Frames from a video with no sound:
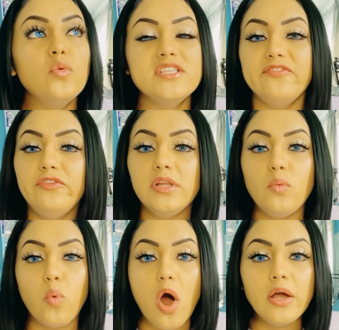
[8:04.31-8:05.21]
wasn't fully
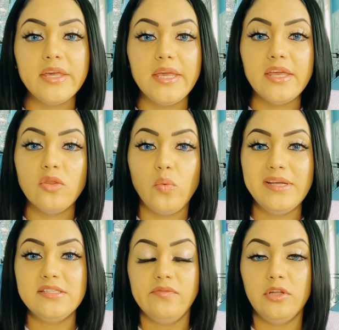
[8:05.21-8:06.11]
walking in the
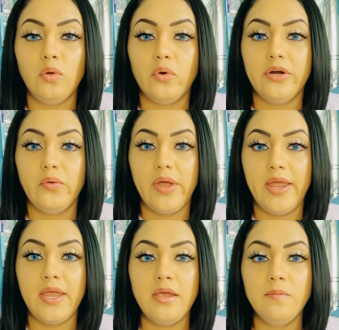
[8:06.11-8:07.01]
ways of the Lord,
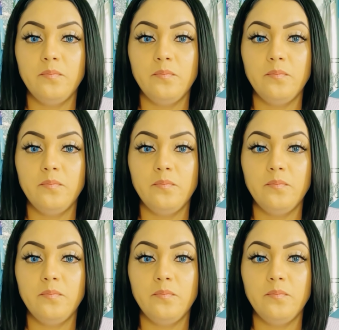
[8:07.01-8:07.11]
okay?